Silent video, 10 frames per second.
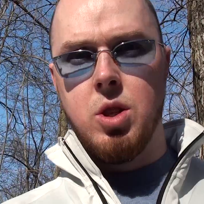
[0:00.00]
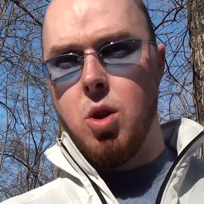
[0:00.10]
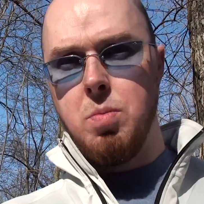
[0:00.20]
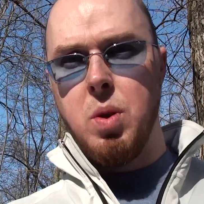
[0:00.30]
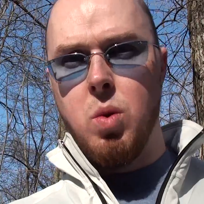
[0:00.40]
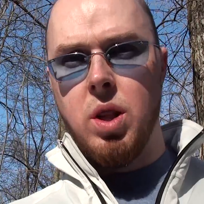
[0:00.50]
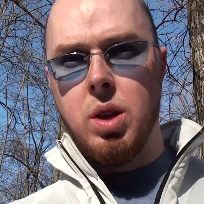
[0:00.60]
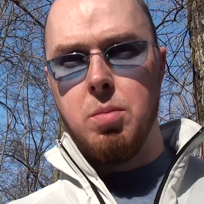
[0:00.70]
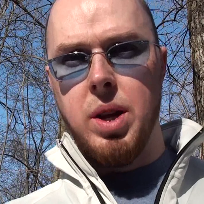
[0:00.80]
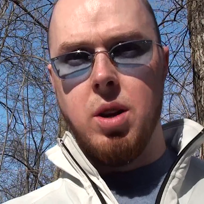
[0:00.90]
So don't be one of the
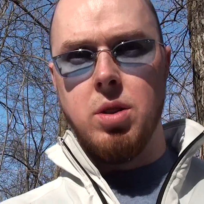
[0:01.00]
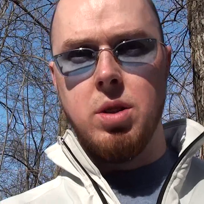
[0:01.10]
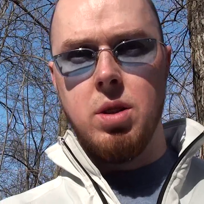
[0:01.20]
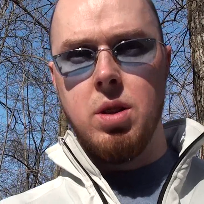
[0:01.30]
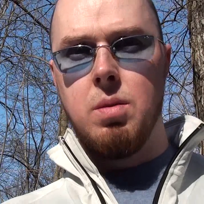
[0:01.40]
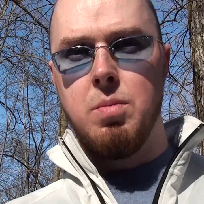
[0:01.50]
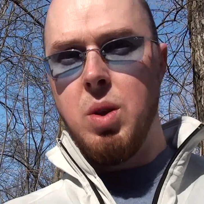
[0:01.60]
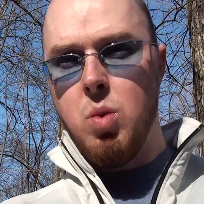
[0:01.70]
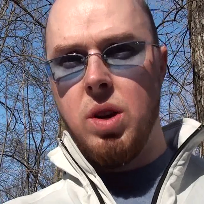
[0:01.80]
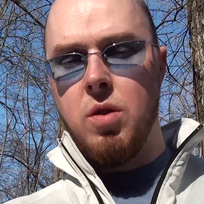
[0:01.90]
complainers.
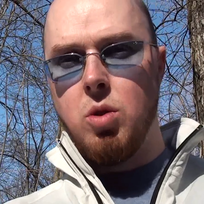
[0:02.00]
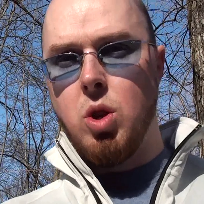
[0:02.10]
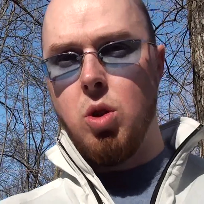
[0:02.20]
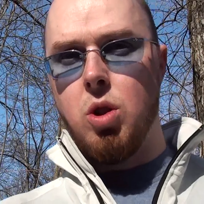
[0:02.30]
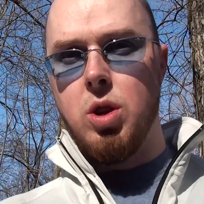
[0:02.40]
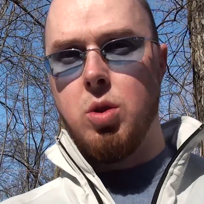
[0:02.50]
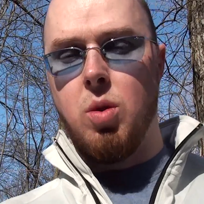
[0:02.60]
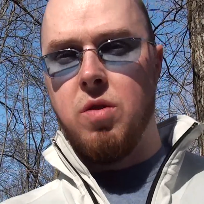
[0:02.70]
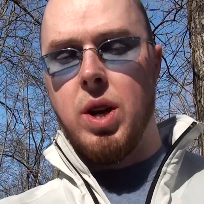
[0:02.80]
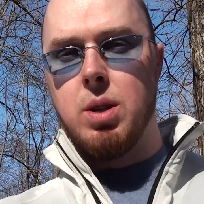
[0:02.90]
Be one of those who learn to
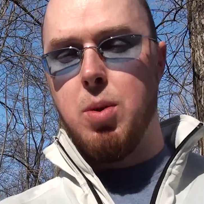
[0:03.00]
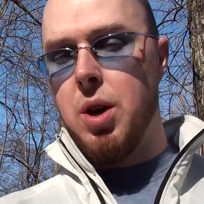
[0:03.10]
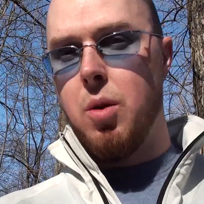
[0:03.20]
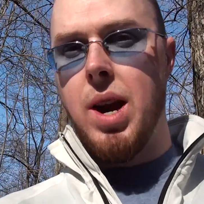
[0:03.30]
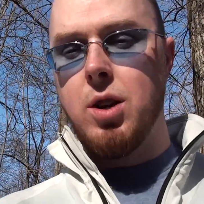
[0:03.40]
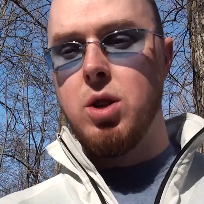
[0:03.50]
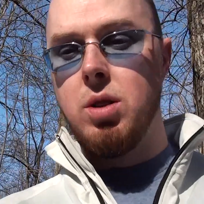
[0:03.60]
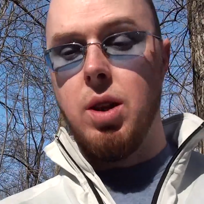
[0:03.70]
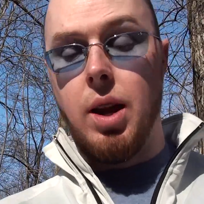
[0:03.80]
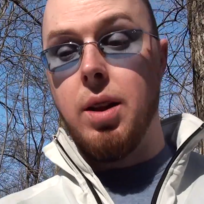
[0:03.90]
reflect upon their
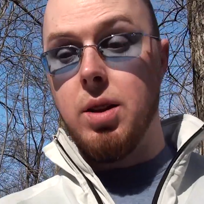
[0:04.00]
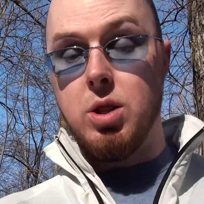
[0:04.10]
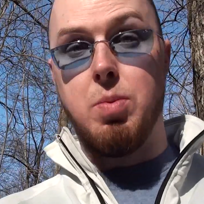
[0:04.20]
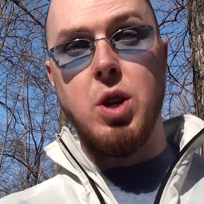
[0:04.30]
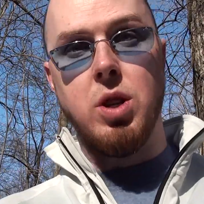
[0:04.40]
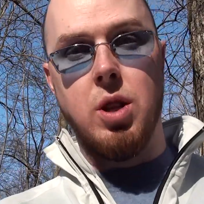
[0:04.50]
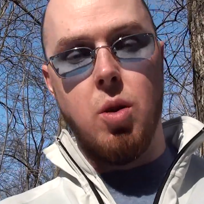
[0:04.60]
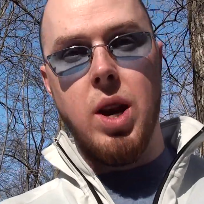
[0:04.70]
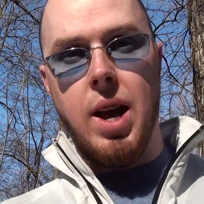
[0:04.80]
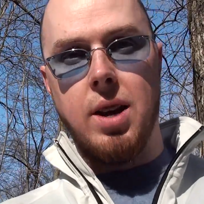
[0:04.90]
action and especially
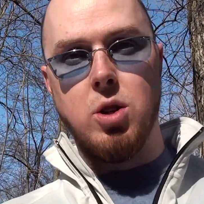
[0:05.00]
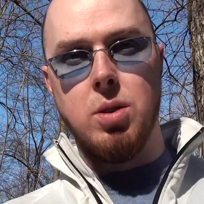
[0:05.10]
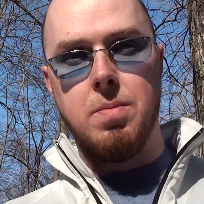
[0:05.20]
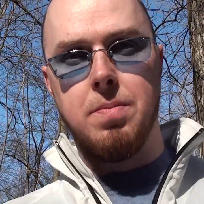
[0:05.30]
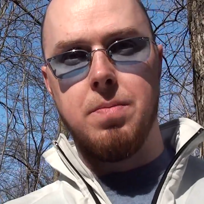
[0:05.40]
their inaction.